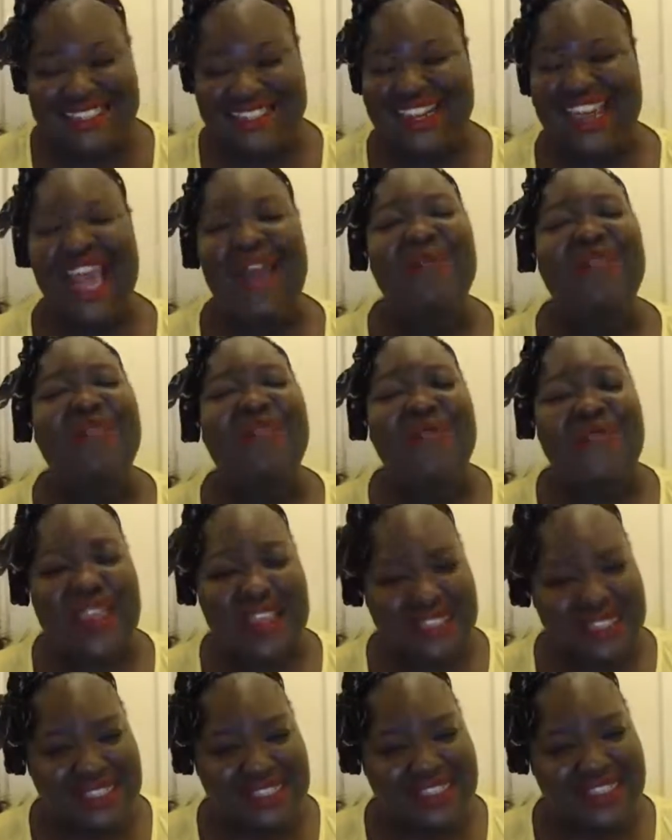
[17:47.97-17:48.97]
Have a
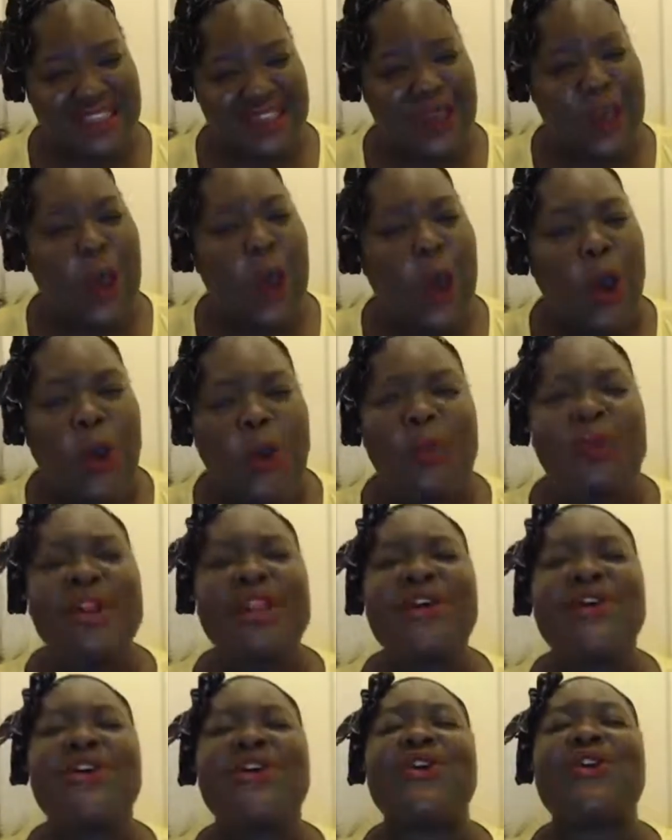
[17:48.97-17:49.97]
fence. Open
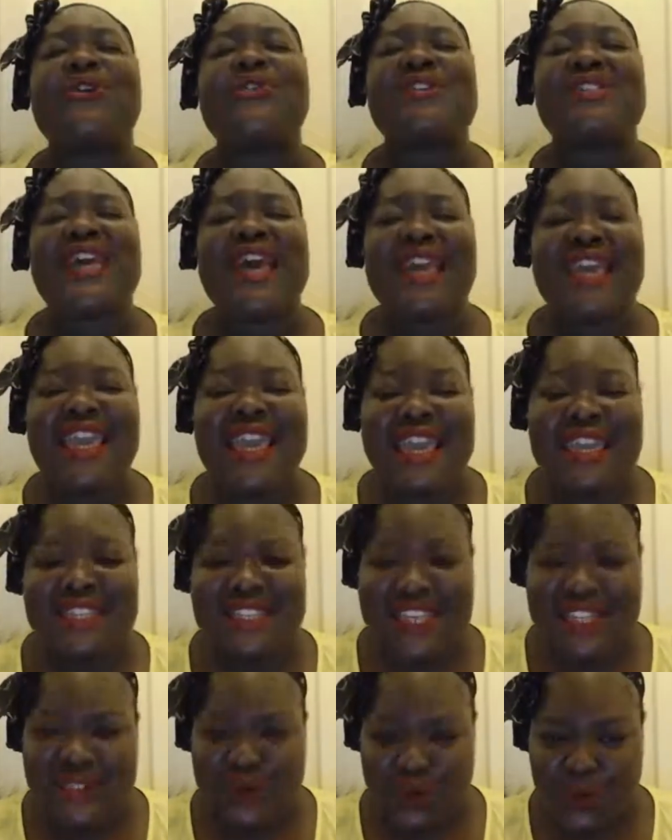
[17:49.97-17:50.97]
and close that gate
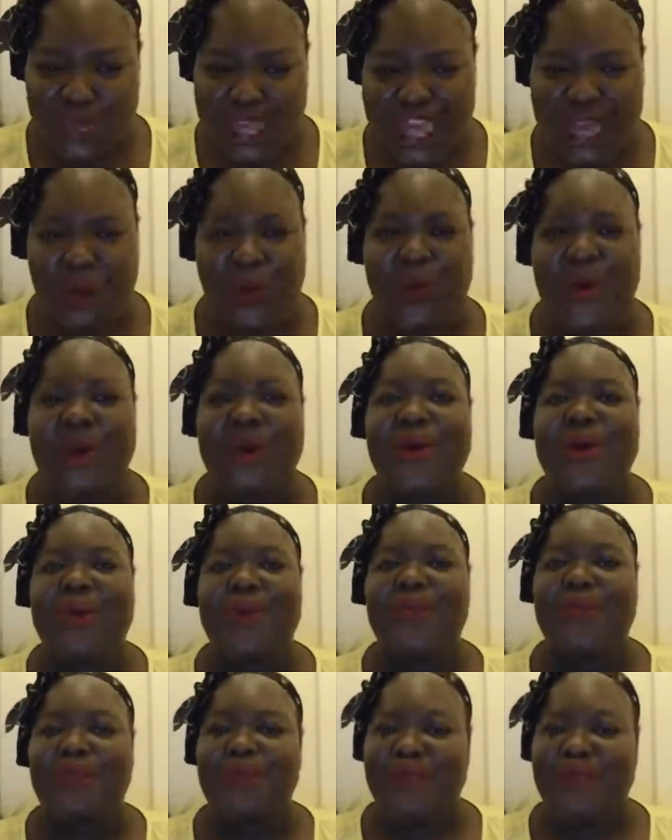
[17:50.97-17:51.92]
as at will.